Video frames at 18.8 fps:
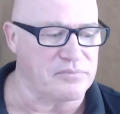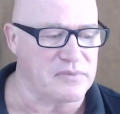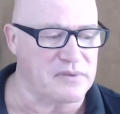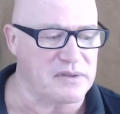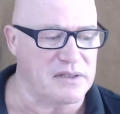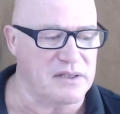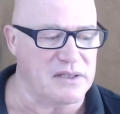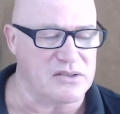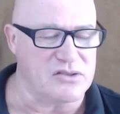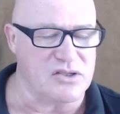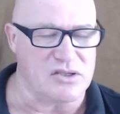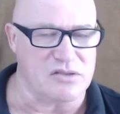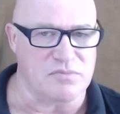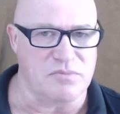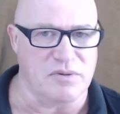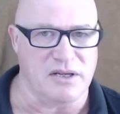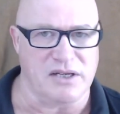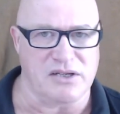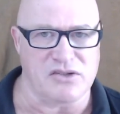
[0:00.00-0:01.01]
It's just
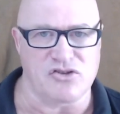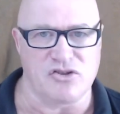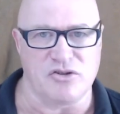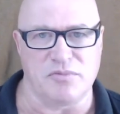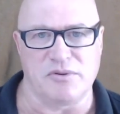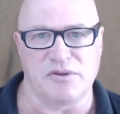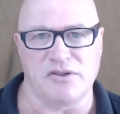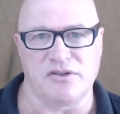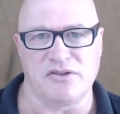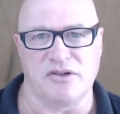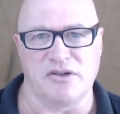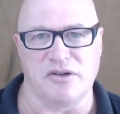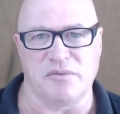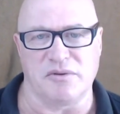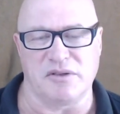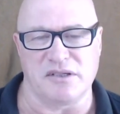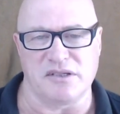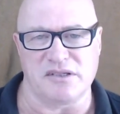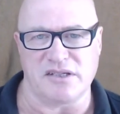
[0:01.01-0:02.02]
being super
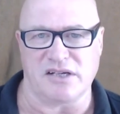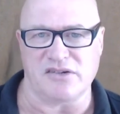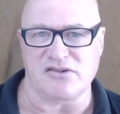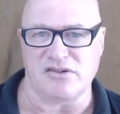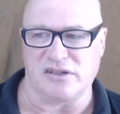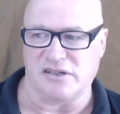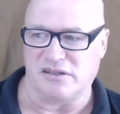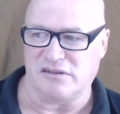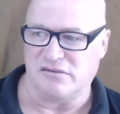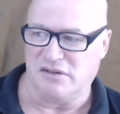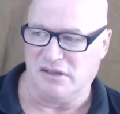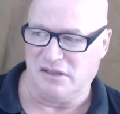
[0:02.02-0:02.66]
determined. And there's actually